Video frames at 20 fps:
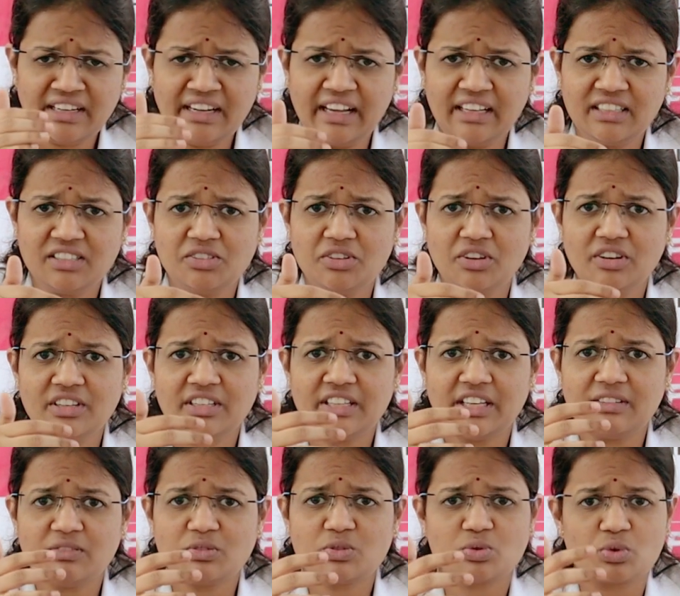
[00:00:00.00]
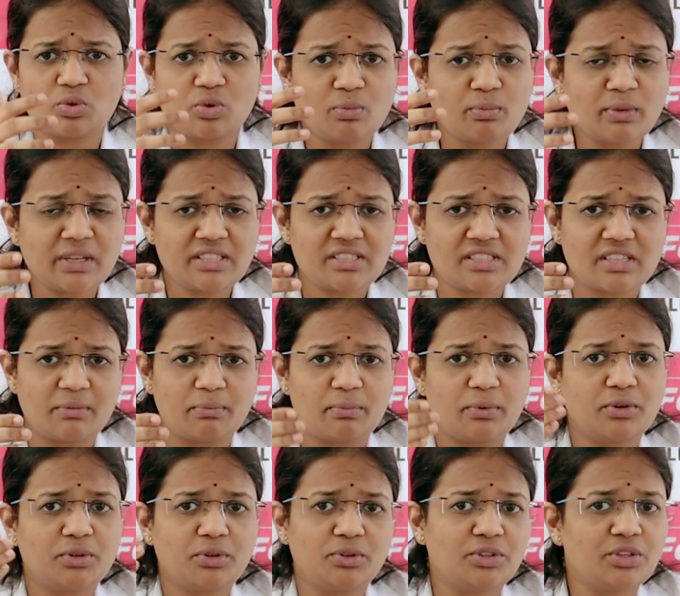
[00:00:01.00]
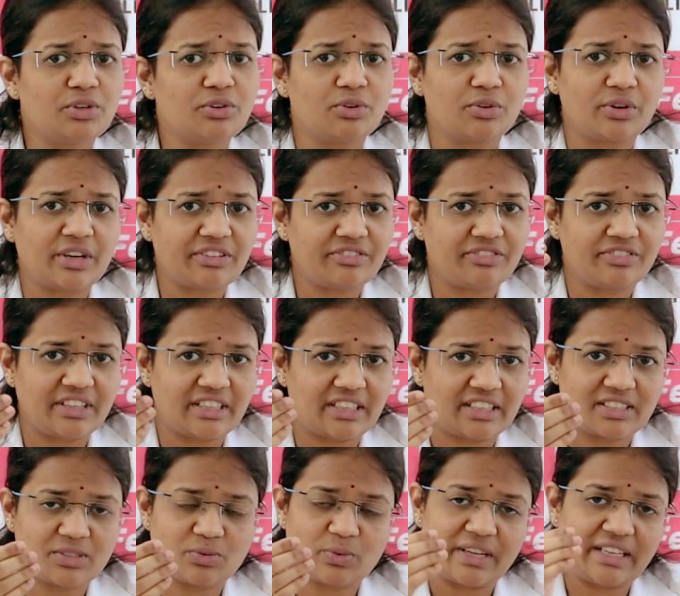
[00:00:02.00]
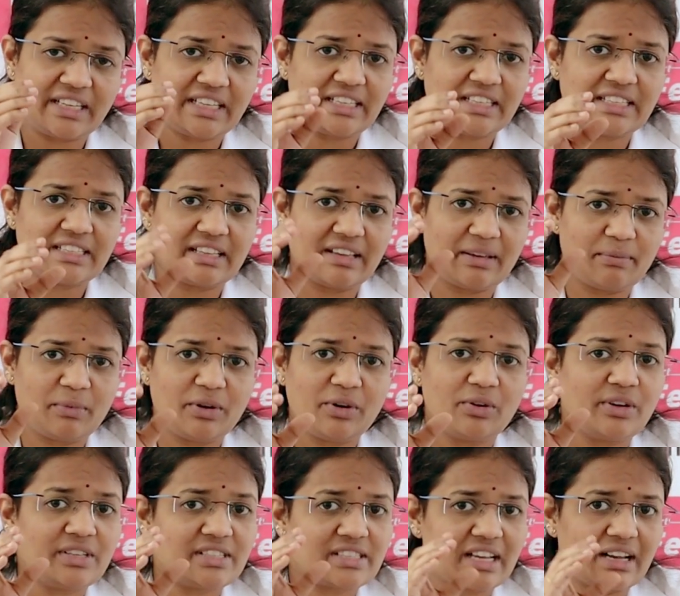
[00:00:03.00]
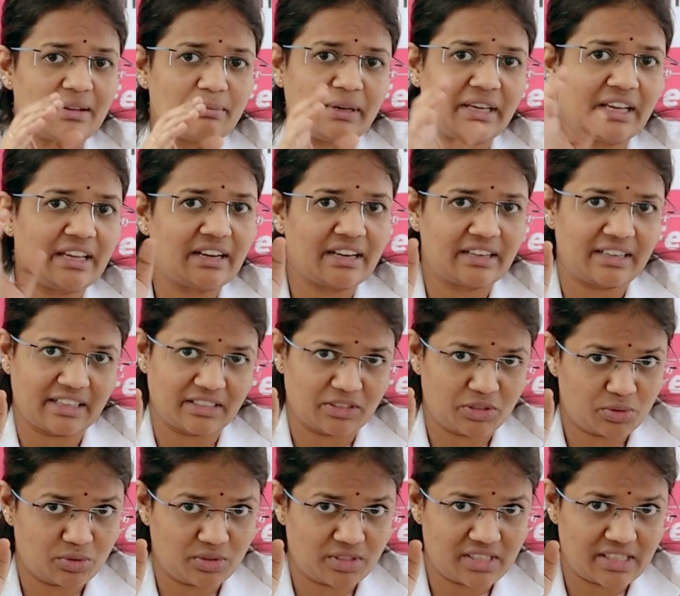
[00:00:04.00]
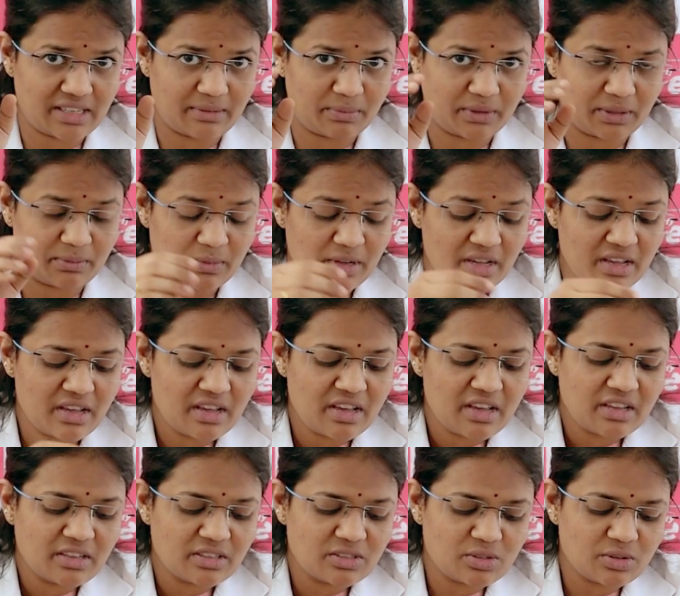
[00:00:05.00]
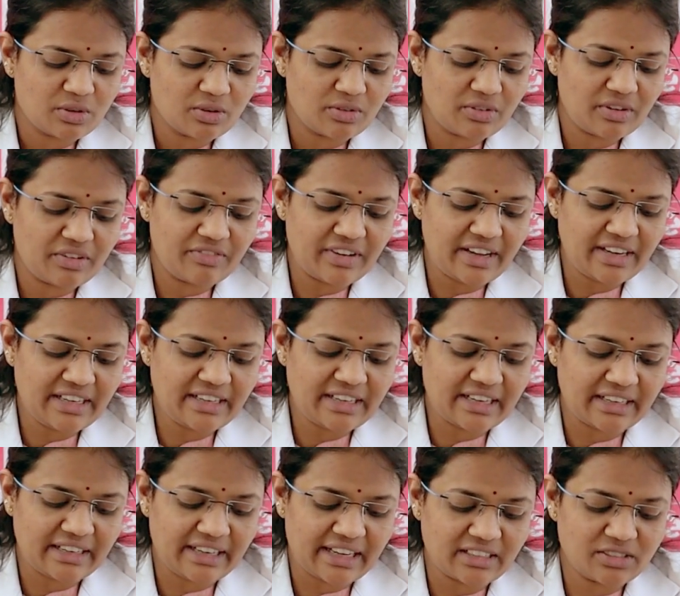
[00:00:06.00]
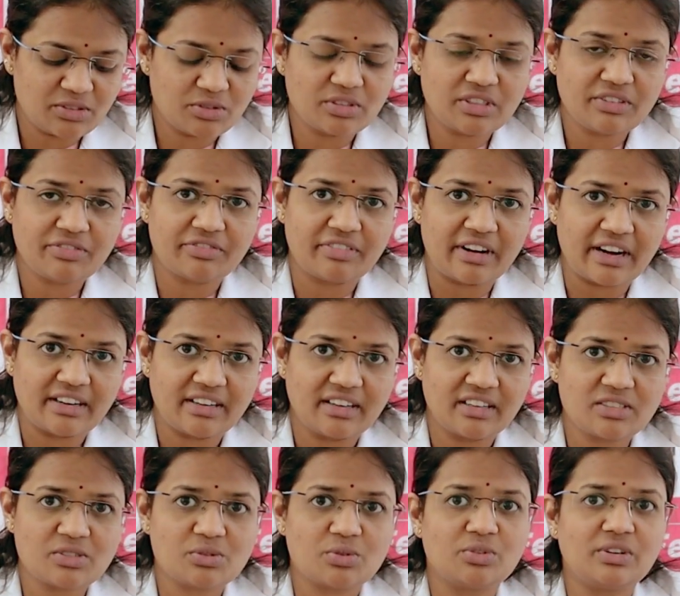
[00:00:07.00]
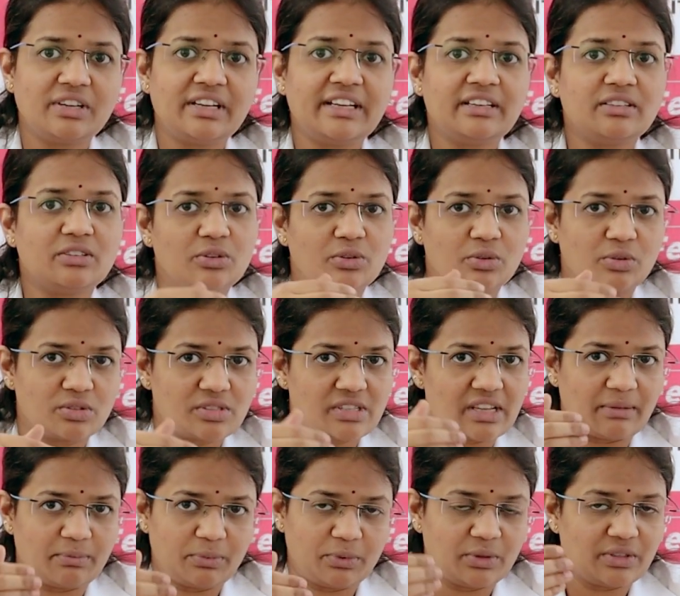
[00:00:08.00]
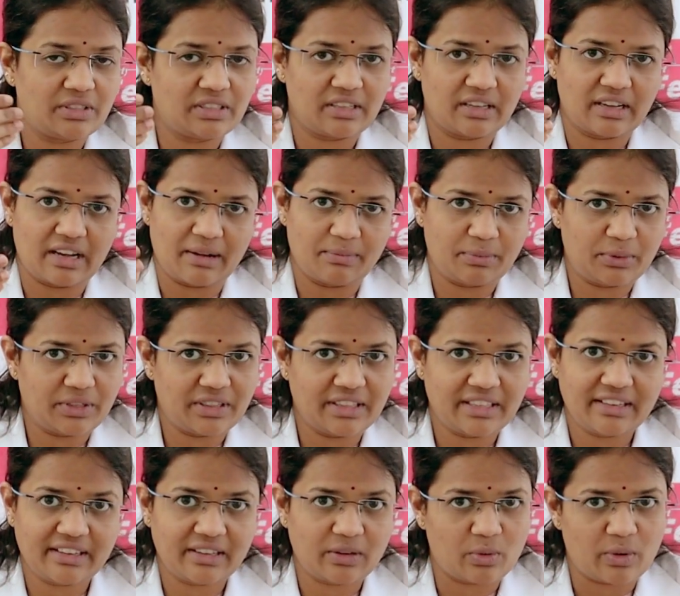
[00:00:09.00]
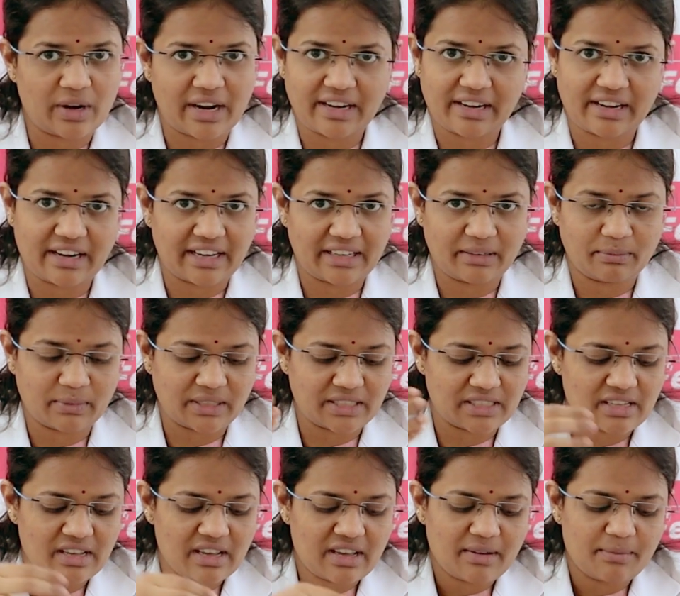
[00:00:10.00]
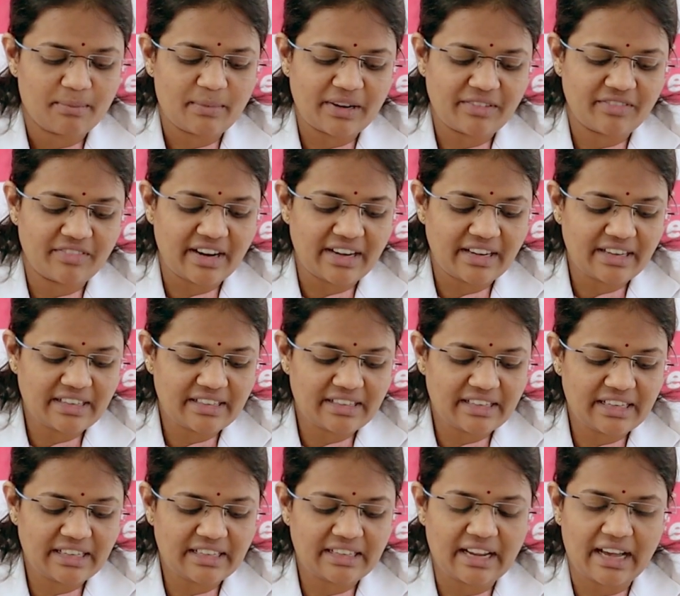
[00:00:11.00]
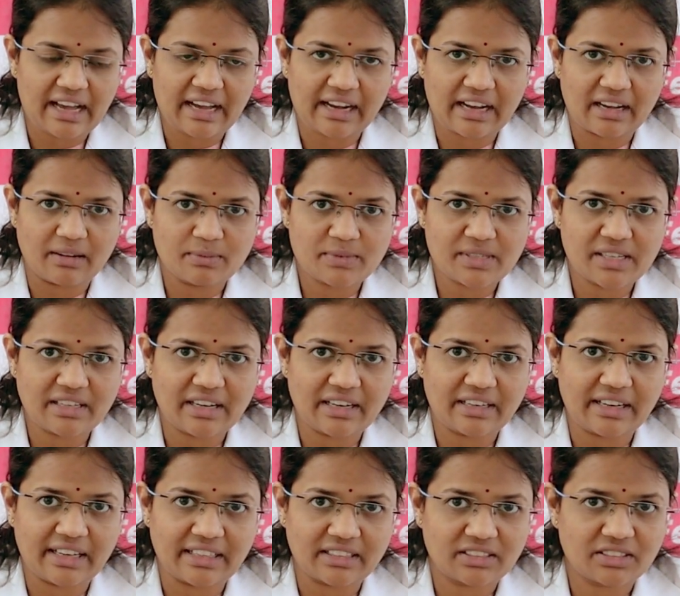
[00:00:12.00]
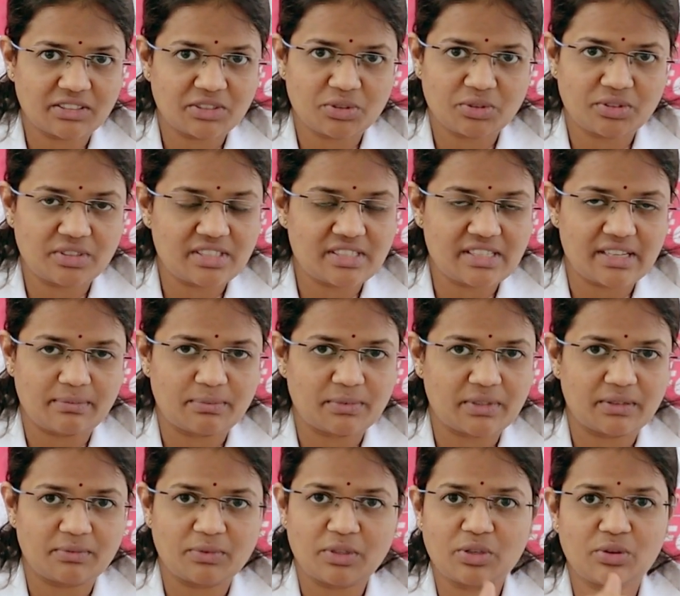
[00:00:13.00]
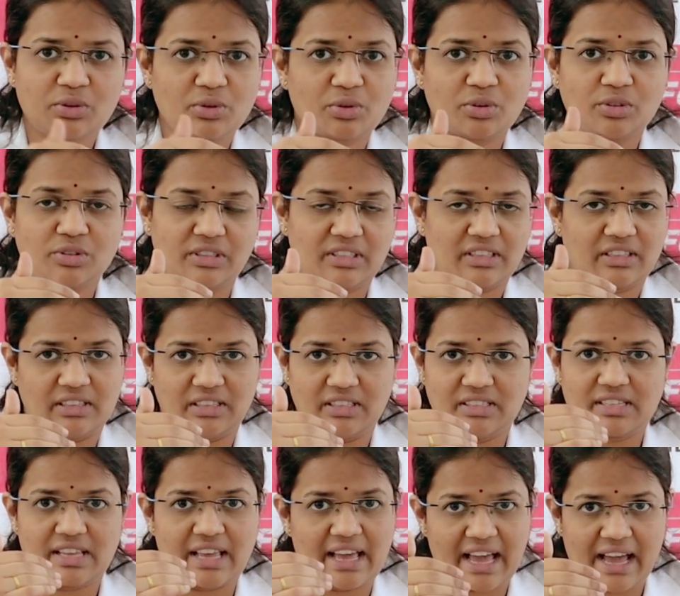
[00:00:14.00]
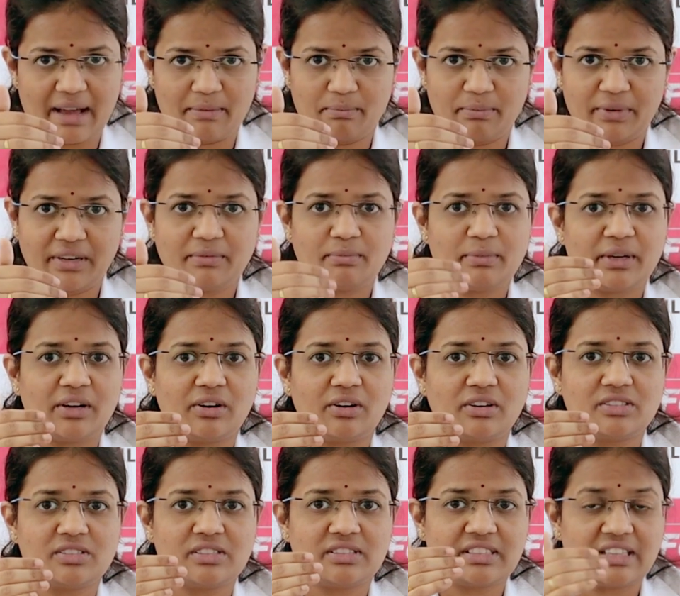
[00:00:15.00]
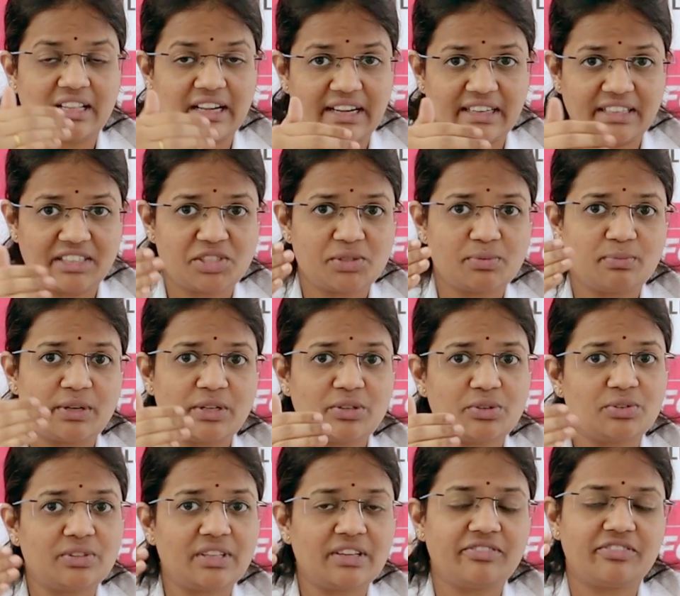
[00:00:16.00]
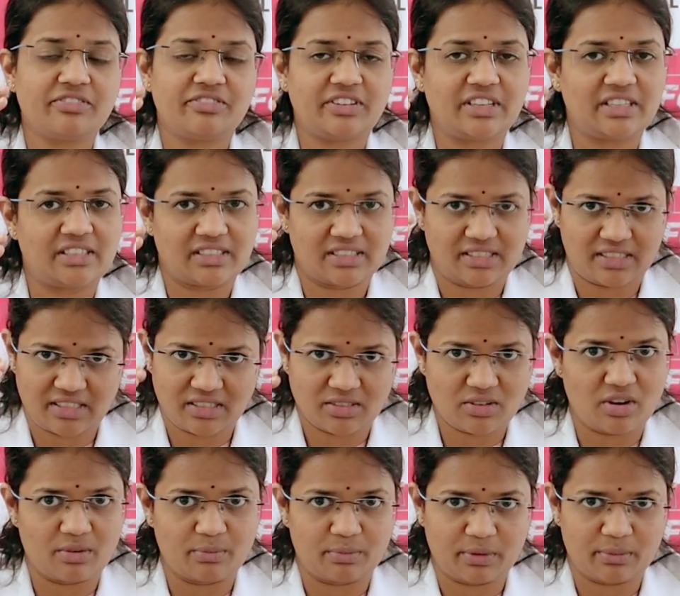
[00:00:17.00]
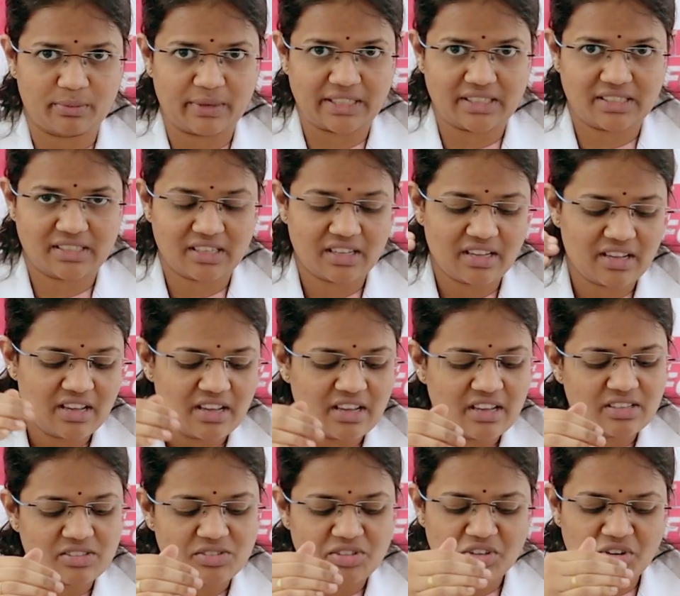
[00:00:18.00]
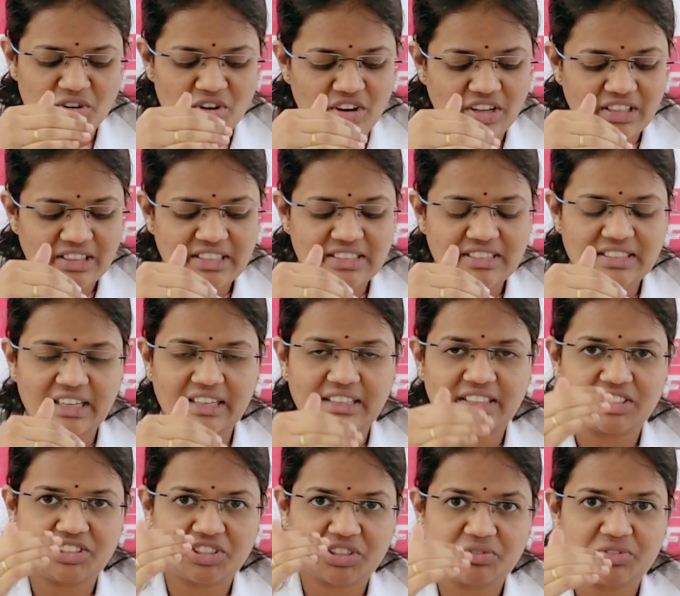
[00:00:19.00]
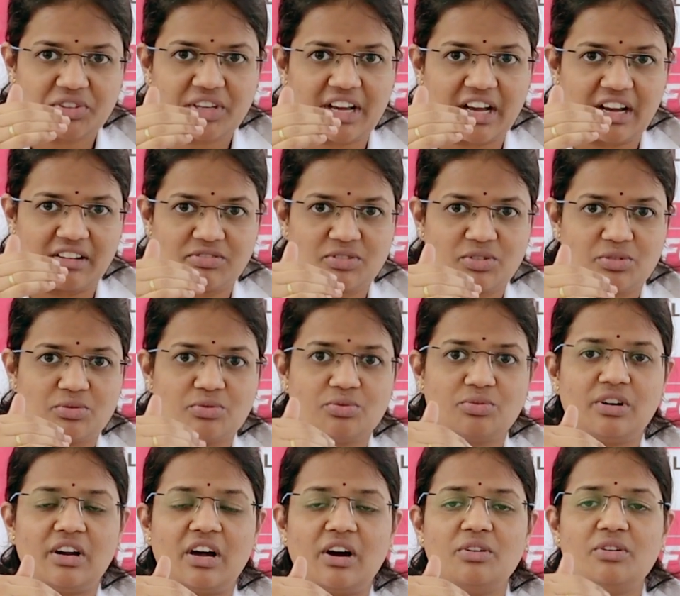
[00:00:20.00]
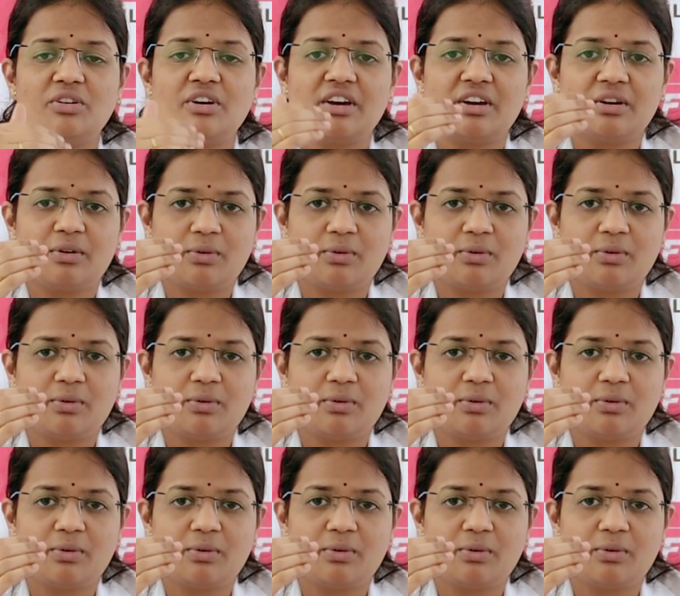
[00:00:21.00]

does not give so much support to the growing fetus when it embryo is coming and attached to the septum so when it attached to the fundus only it grows up to up till the required 9 months but when it, it uh, comes and attaches to the septum the growth is hampered because the nourishment to the fetus is compromised so in all this condition we have to rule out